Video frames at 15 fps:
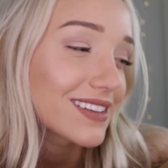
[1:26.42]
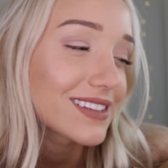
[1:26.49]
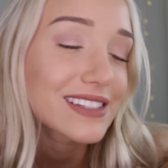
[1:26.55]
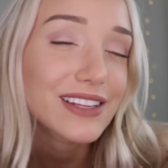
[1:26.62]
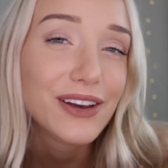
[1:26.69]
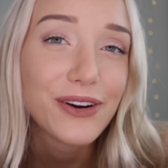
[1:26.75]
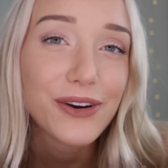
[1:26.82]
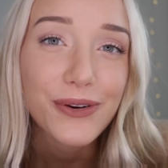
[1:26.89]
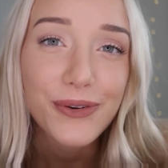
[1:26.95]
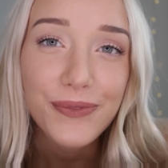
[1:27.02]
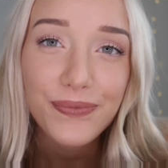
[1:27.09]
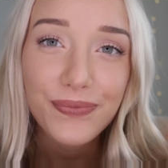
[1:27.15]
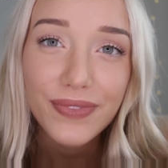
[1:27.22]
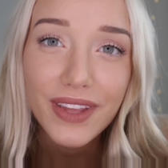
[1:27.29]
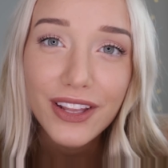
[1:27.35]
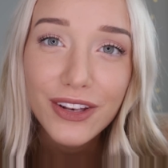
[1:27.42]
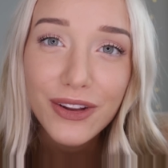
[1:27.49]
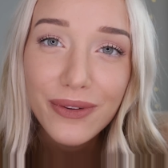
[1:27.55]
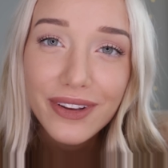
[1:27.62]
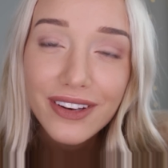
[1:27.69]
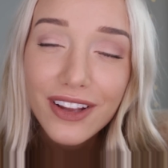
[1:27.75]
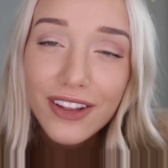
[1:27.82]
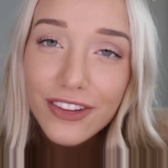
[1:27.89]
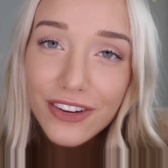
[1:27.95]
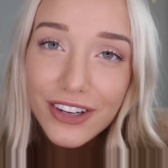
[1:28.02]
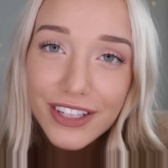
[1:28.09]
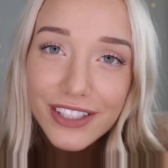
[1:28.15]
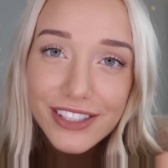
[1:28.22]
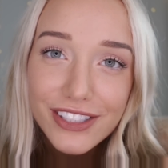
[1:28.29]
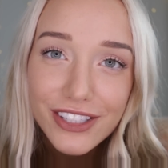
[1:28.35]
So, I know another
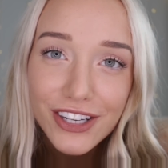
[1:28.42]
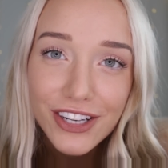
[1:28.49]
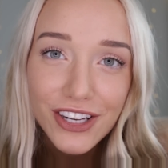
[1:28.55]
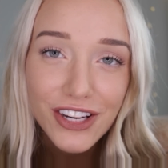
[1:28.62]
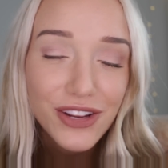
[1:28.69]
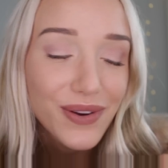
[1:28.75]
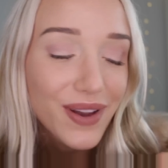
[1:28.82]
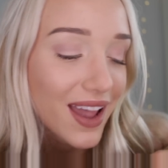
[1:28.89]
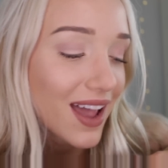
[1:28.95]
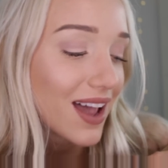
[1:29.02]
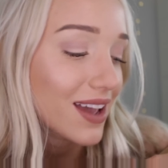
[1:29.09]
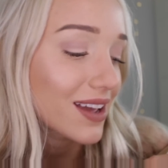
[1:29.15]
concern you have